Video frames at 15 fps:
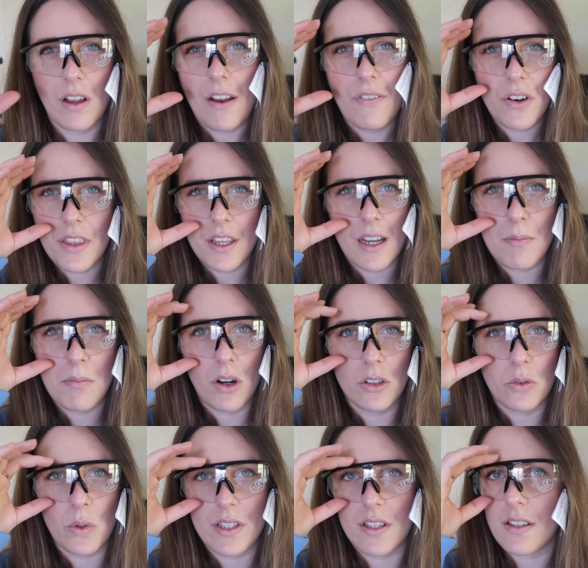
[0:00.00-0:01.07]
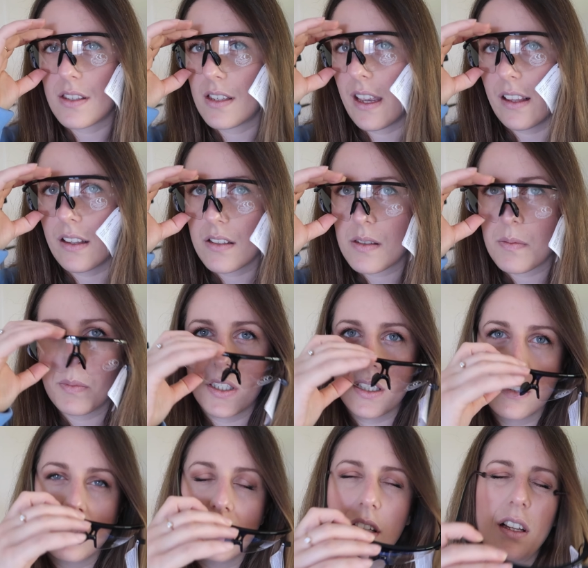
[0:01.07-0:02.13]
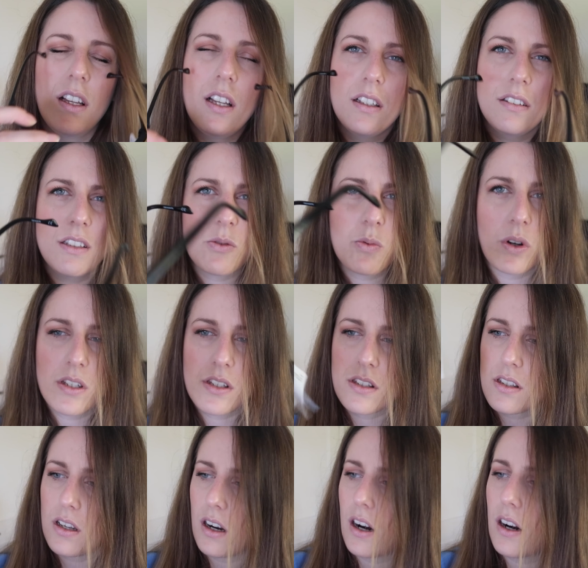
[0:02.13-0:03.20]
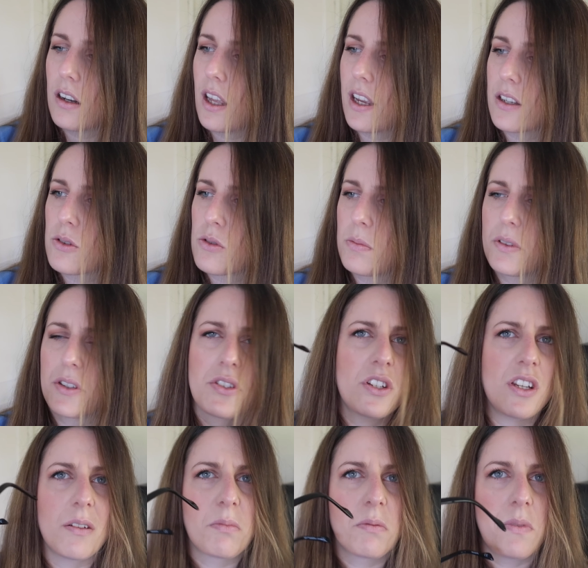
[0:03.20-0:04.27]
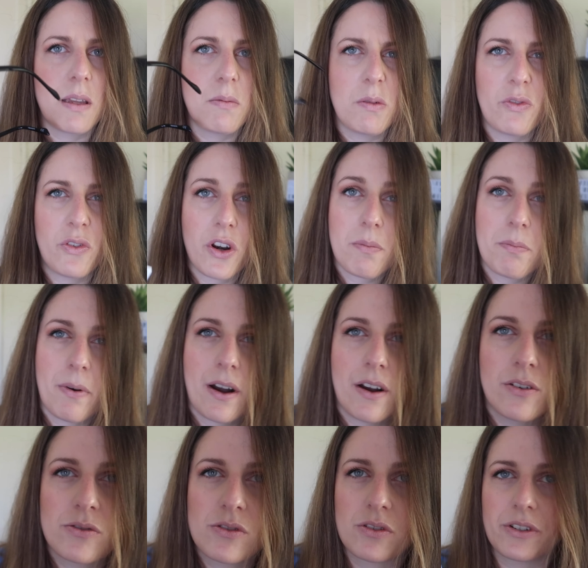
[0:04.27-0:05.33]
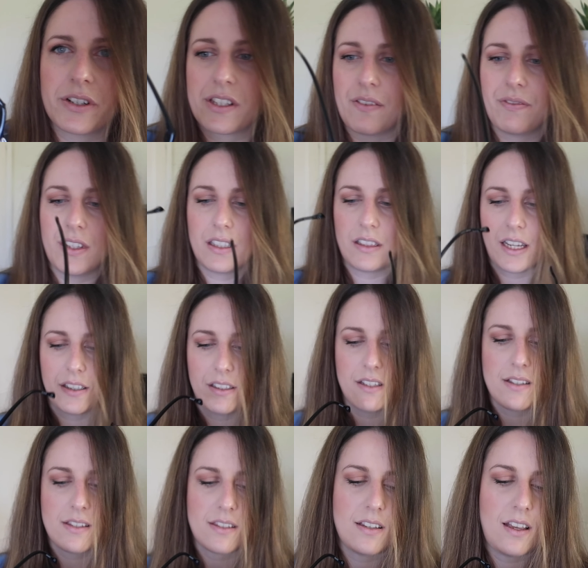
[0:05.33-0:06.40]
Everything I bought was in sales, but these ones are like super cheap, maybe £3 or something like this.